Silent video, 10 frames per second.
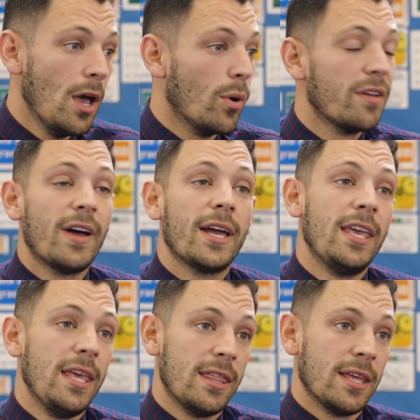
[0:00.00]
One of our
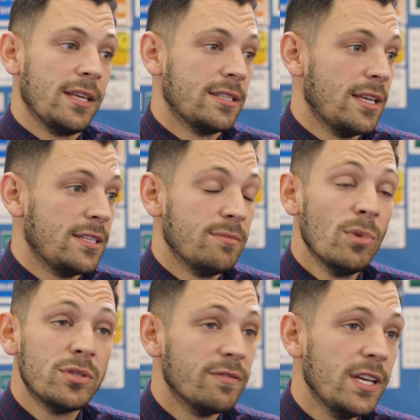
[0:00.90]
key things is
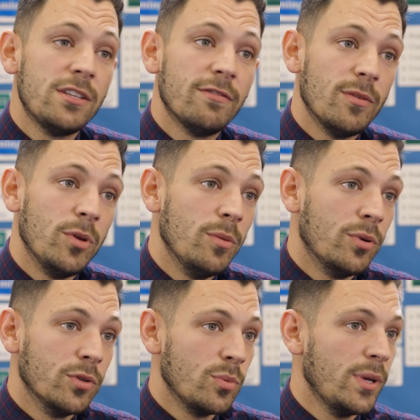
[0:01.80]
motivation for pupils.